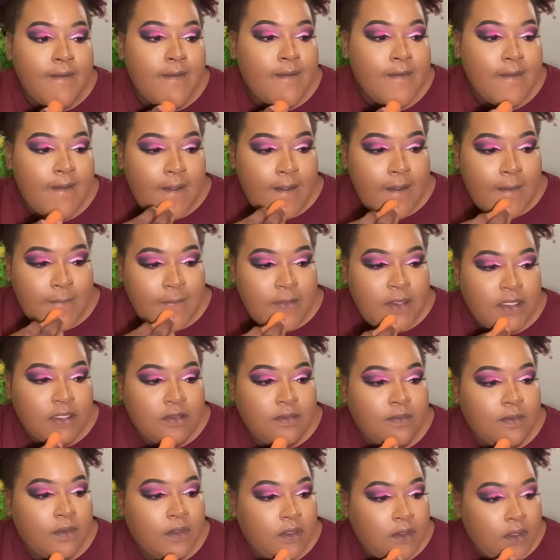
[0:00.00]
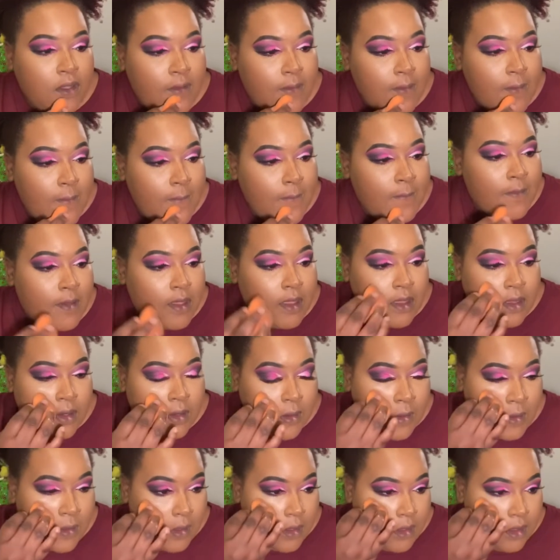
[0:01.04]
comments below.
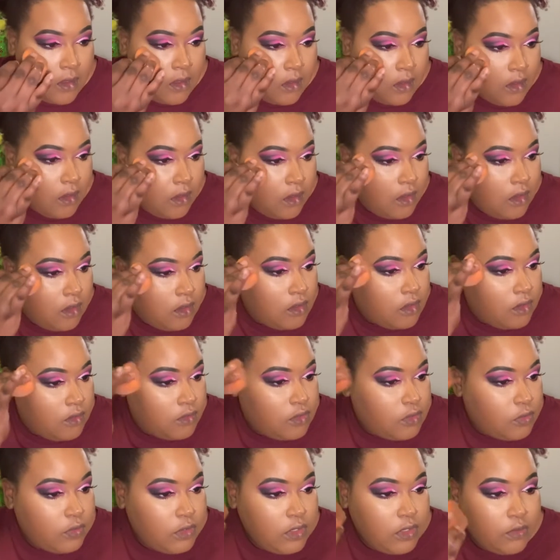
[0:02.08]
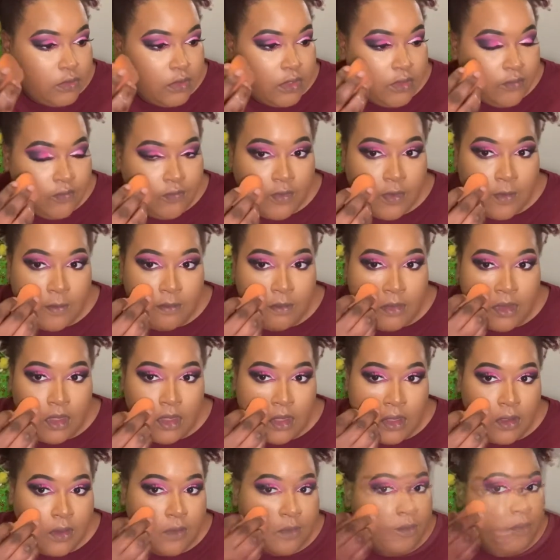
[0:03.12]
But 2020 for
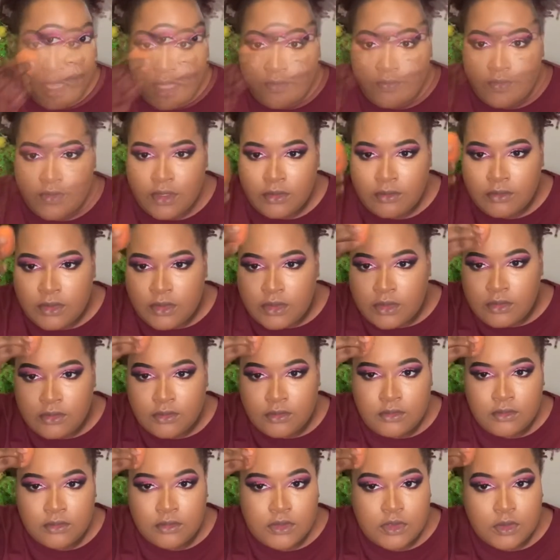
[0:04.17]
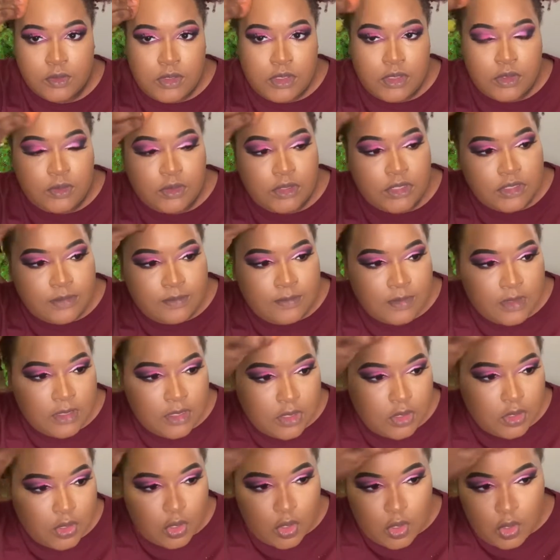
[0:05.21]
me, my family, 2020's
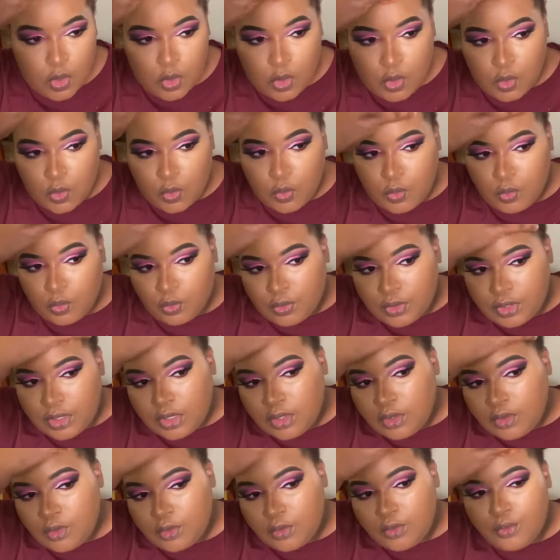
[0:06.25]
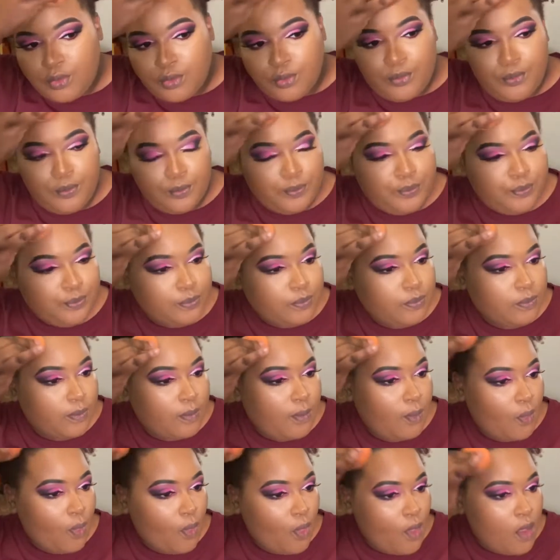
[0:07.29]
been real,
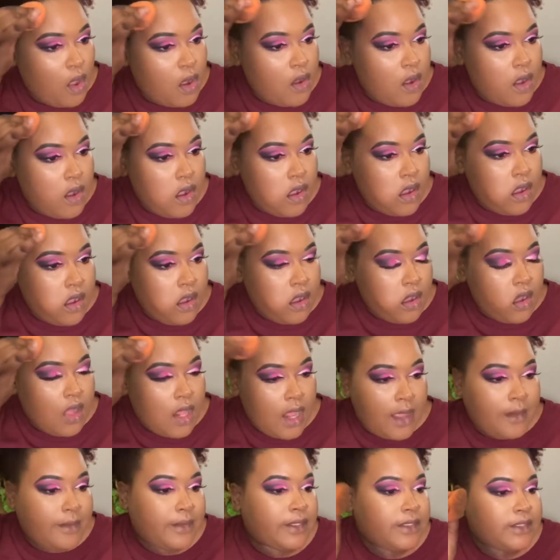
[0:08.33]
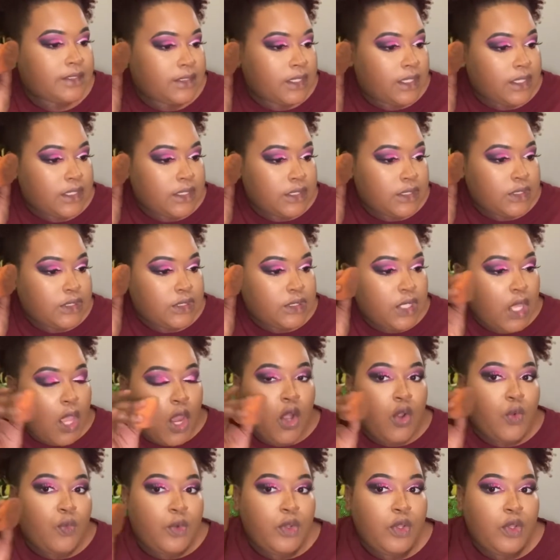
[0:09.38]
how can I say this?
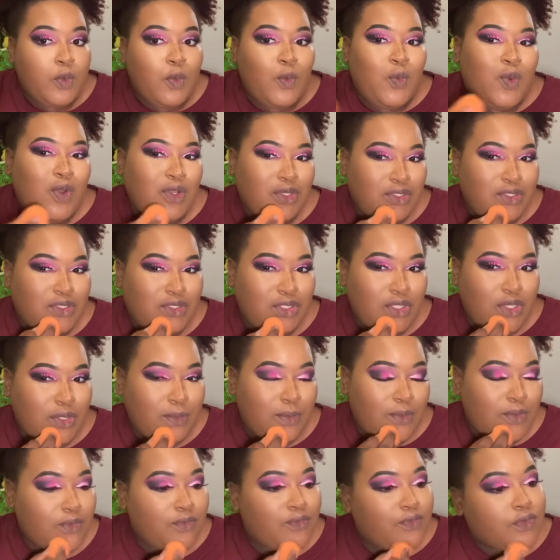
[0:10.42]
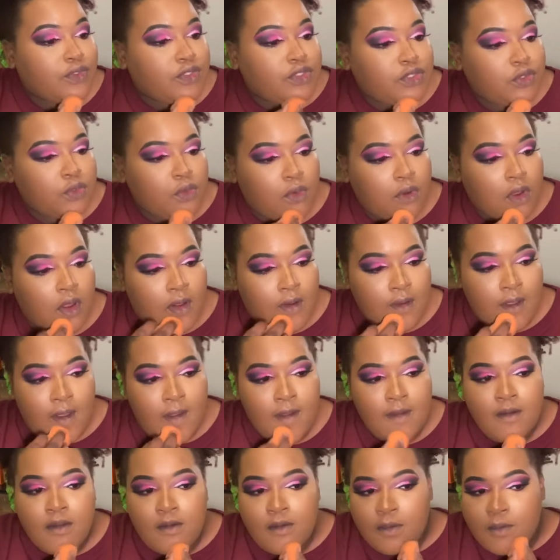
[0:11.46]
Real questionable for sure.
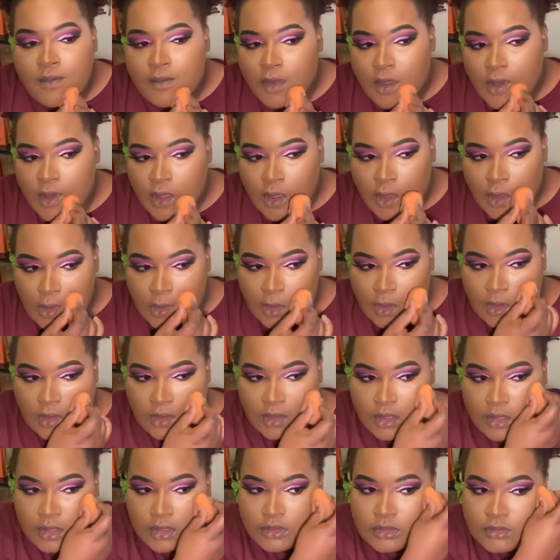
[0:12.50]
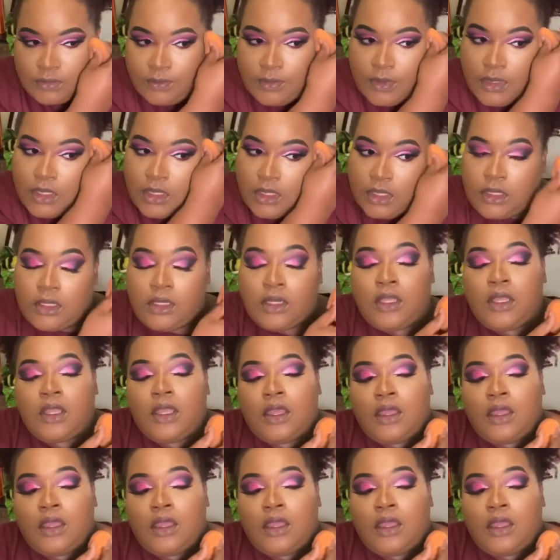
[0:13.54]
It's been,